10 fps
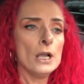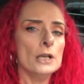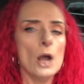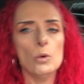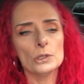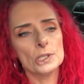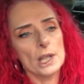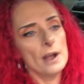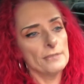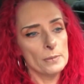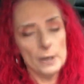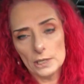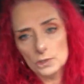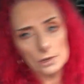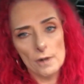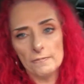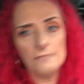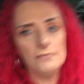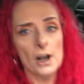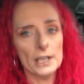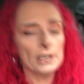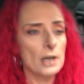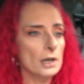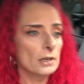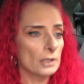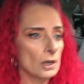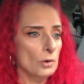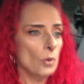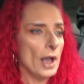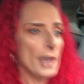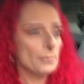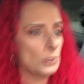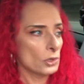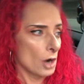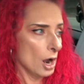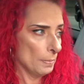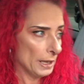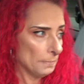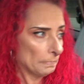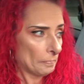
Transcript: and I won't say everybody so don't fucking go, go ape shit on me.